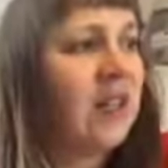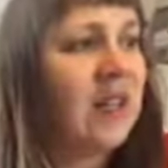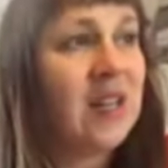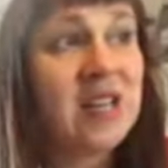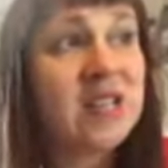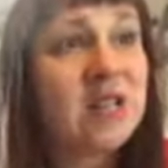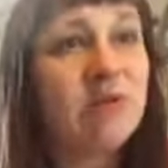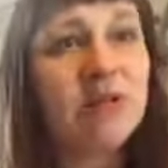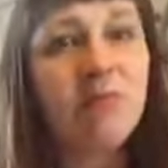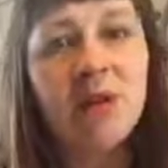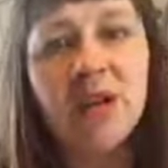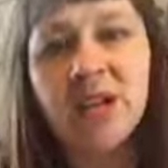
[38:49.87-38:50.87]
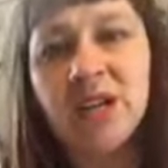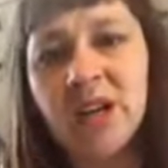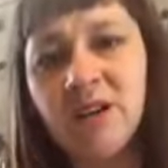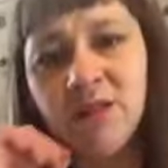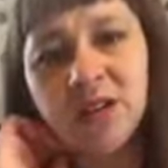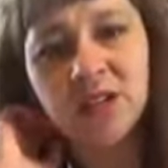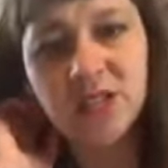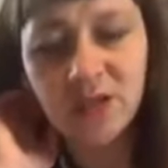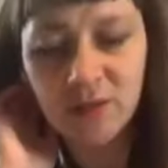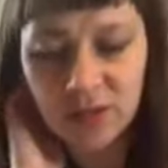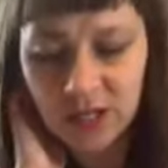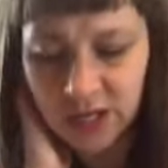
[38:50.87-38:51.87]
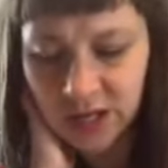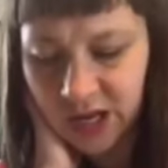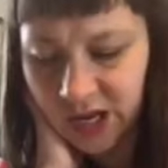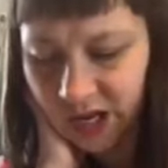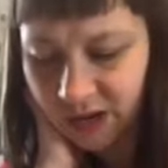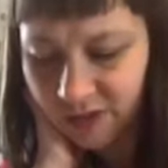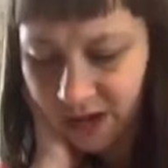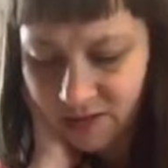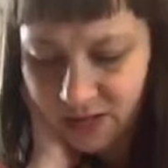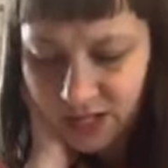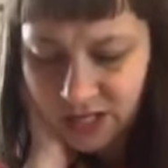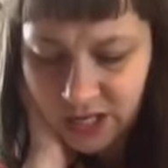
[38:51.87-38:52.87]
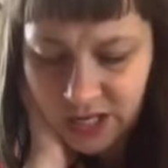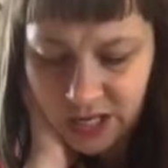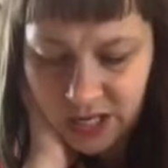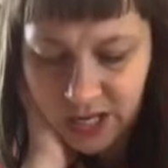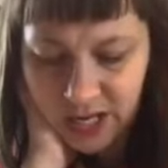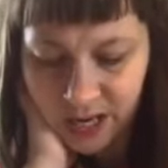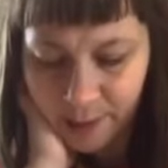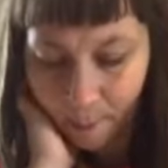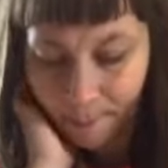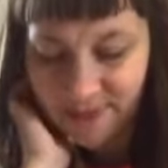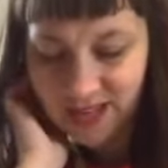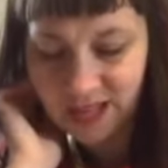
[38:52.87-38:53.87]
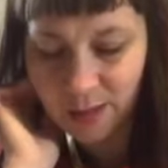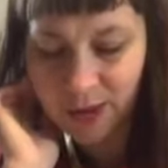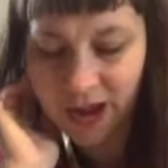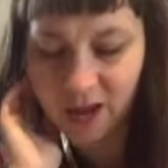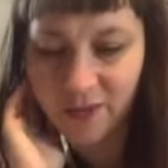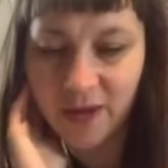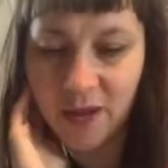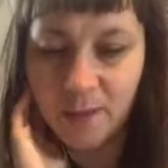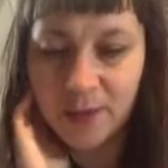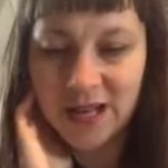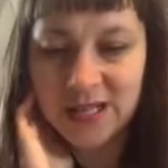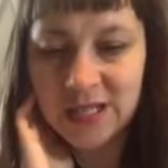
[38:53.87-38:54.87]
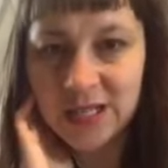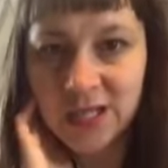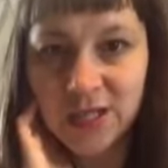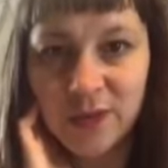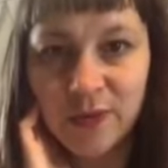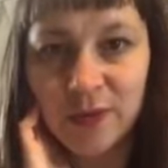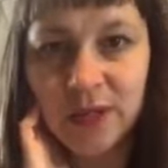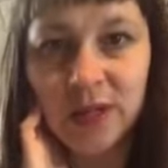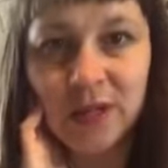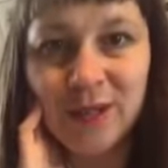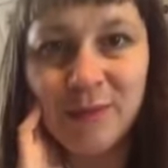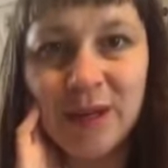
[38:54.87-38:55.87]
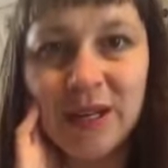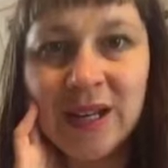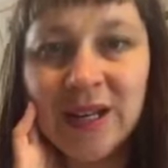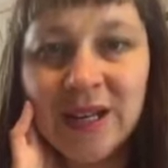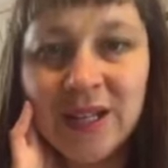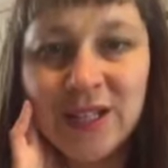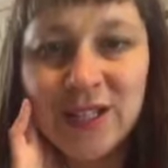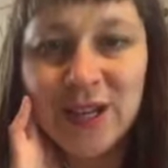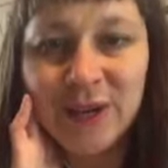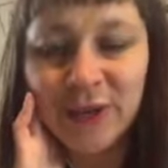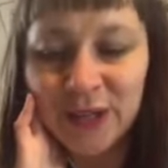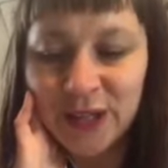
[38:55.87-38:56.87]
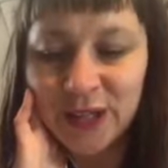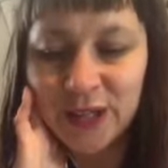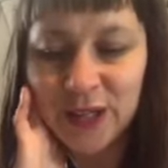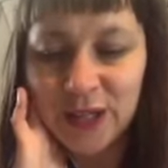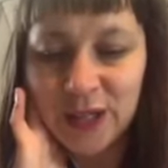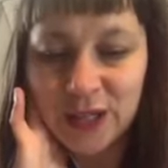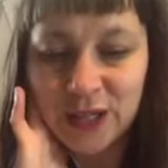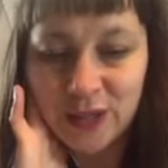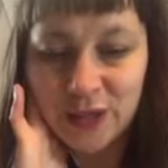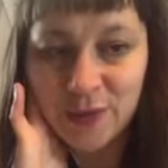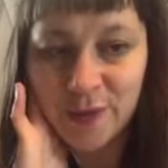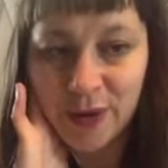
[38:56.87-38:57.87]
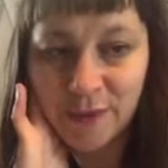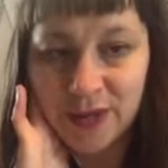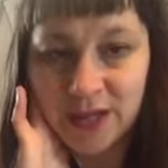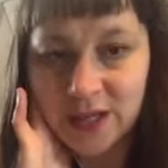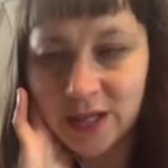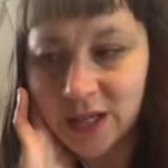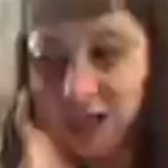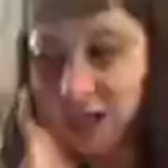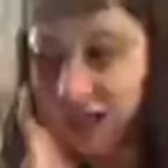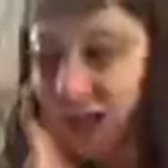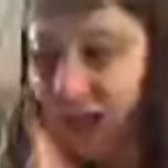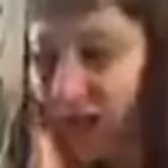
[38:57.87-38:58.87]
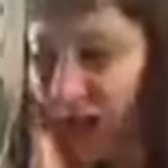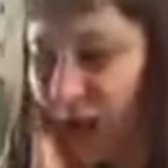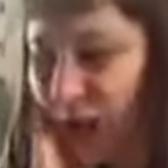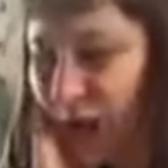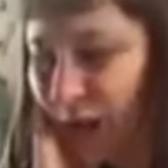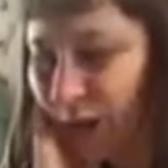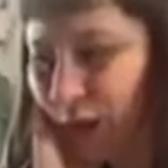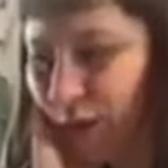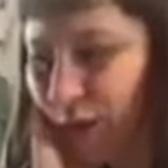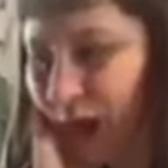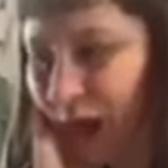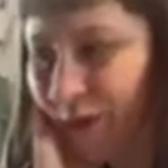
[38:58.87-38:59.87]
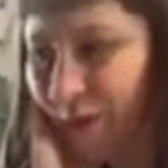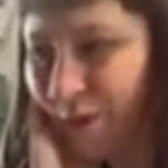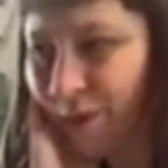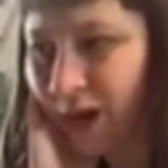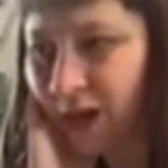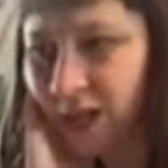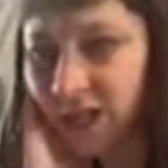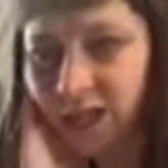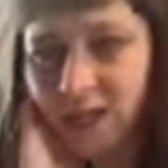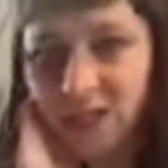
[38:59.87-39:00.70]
actually it was in my garage. It was hanging around in the bag of planting stuff for the allotment. So I just found that in there. You can find